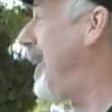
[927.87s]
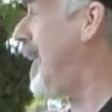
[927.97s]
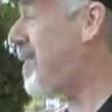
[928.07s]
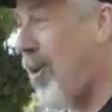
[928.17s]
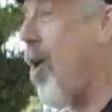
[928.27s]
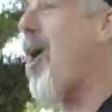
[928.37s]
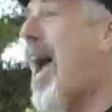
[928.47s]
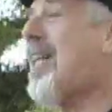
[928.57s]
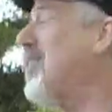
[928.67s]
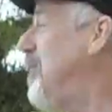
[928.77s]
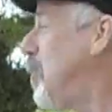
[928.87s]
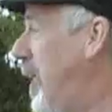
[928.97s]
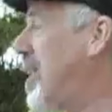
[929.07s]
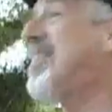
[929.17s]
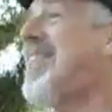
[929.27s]
It's our action.
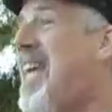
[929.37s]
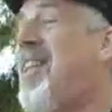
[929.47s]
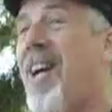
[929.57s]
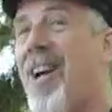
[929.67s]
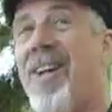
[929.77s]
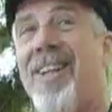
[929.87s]
We're going to stay there.